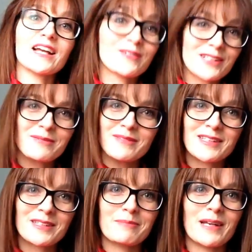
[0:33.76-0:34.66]

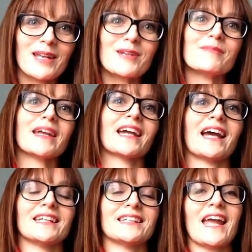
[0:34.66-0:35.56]
Christmas has been looming
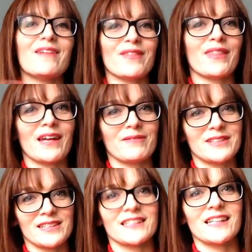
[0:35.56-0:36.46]
and everything
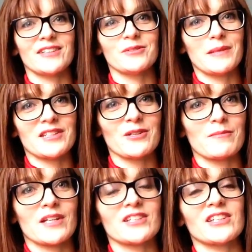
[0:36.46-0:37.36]
was just a little bit too
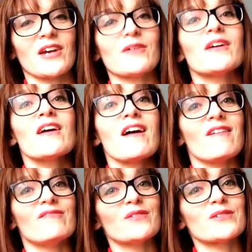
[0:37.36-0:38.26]
much. So
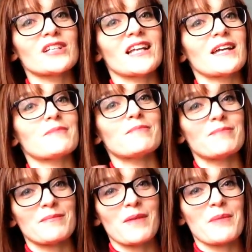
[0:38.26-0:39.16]
unfortunately,
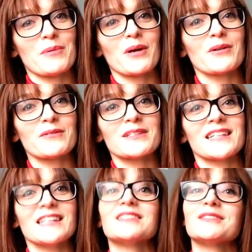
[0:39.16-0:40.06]
my
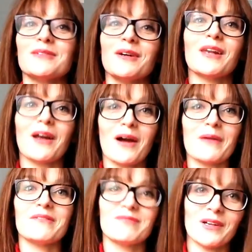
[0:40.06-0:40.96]
priorities do not lie
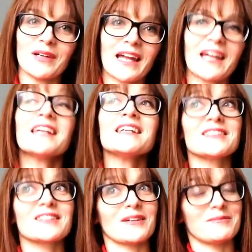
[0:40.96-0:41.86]
with vlogging.
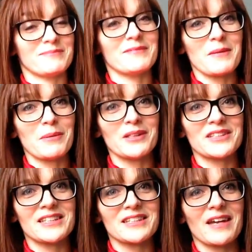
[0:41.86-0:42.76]
So
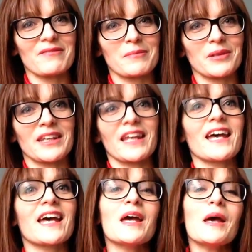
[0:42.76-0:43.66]
apologies to everybody
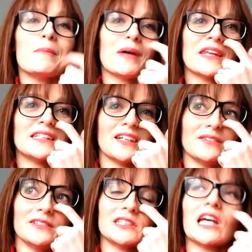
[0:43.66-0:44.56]
there, but they
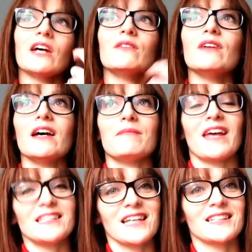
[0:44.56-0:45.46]
don't. So um,
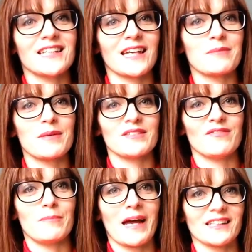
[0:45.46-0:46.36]
that's had to take a bit of
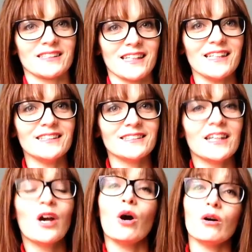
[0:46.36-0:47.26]
a back seat.
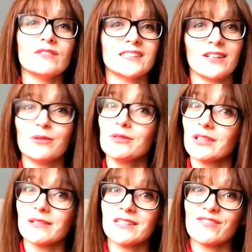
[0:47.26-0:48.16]
Obviously, it
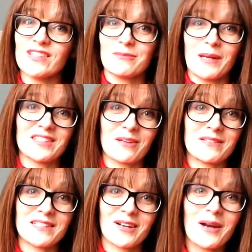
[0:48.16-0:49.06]
also interferes with my
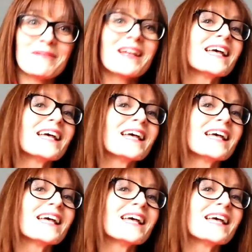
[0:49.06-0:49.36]
sewing time.